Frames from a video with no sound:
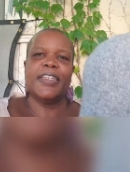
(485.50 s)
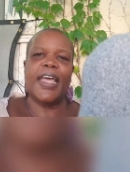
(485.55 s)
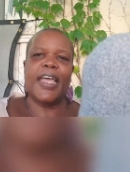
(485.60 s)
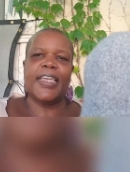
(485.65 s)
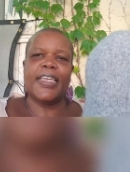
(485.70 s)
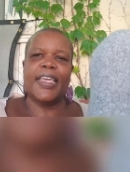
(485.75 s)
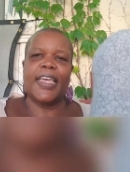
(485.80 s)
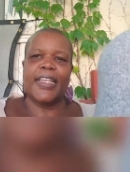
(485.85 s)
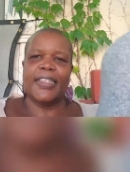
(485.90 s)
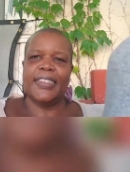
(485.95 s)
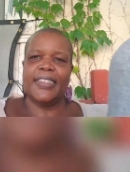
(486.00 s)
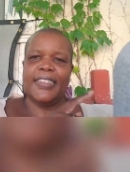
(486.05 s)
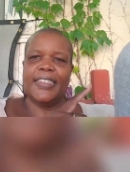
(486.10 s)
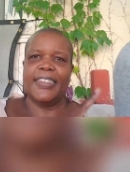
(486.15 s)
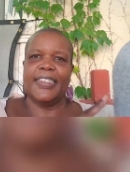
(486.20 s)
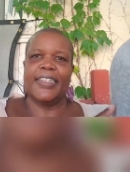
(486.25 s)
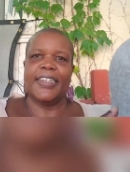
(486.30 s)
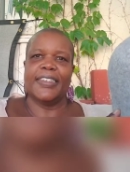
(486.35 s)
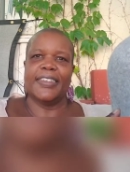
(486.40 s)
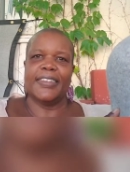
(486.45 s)
I get to
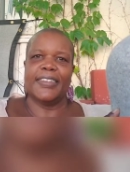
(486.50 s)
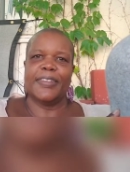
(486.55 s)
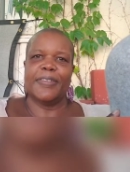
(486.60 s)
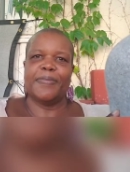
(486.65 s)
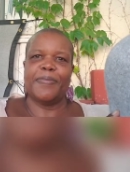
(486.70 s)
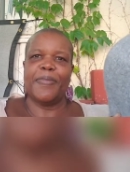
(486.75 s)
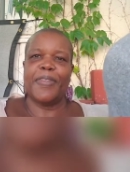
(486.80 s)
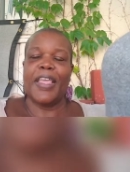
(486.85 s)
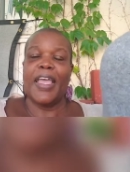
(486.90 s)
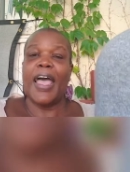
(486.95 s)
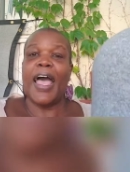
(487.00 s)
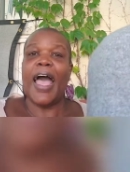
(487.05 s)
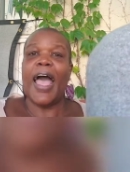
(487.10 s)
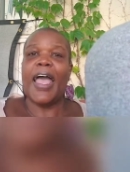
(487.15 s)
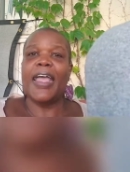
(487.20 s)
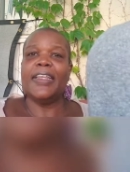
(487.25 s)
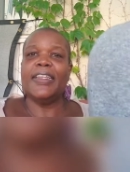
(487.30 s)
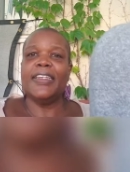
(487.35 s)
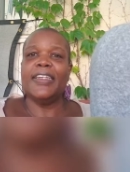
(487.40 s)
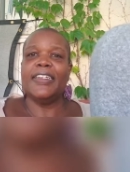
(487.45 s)
this?
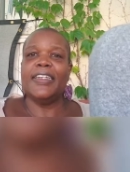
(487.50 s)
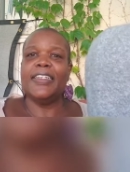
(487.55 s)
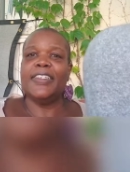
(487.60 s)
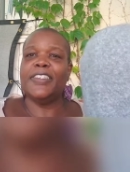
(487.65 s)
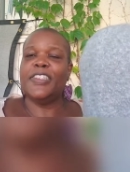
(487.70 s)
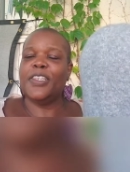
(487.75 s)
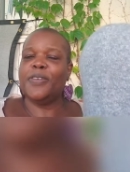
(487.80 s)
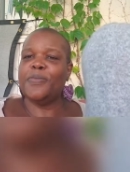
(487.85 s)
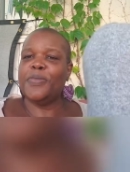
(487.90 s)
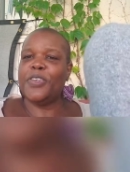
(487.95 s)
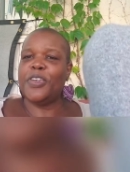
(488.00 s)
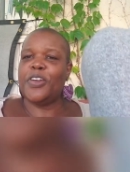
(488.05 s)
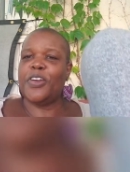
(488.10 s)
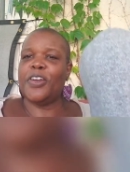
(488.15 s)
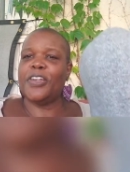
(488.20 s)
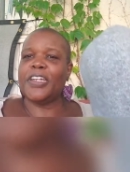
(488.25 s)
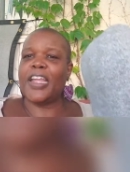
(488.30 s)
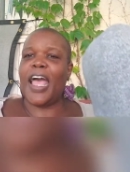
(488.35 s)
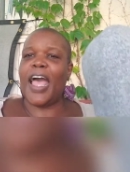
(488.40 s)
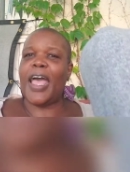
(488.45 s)
I knitted some
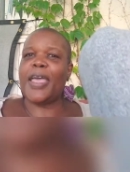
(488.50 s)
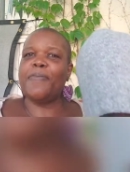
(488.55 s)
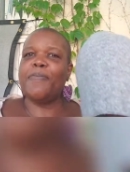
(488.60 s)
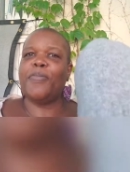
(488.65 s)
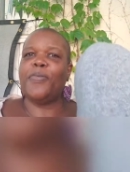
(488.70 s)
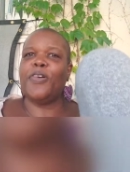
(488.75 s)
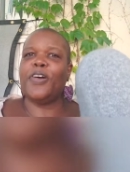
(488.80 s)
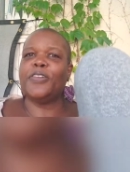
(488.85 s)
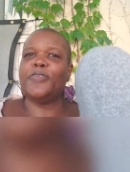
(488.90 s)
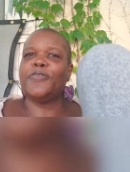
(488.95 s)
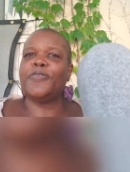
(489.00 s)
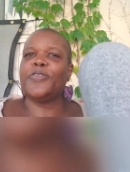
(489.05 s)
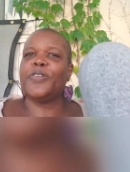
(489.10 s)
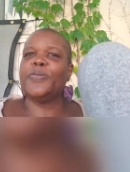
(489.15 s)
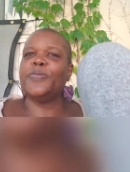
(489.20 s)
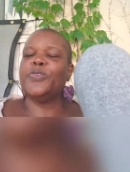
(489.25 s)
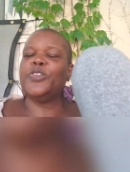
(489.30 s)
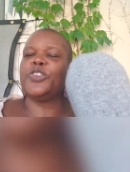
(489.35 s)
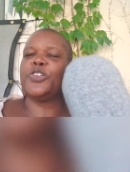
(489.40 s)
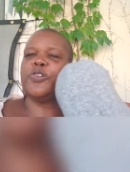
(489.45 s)
yarn I bought
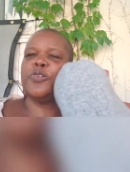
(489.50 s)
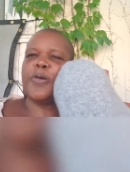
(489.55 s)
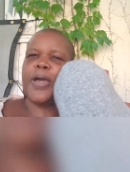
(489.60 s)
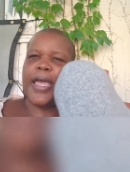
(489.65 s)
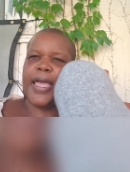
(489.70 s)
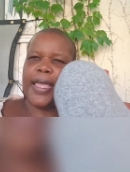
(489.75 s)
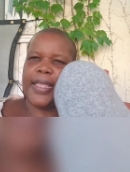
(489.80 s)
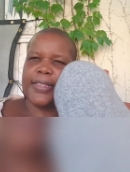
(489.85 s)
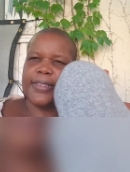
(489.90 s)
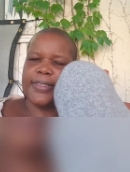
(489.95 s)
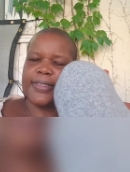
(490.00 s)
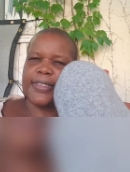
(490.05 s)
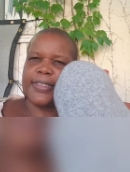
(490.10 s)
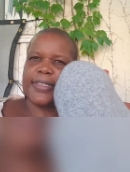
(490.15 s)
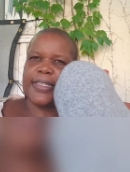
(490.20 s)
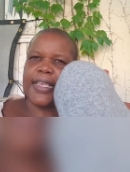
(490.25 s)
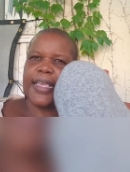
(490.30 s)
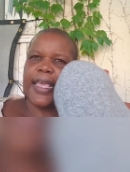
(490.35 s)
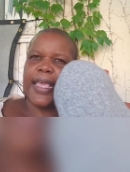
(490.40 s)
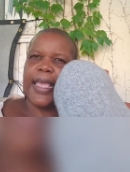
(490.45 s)
from Joann's.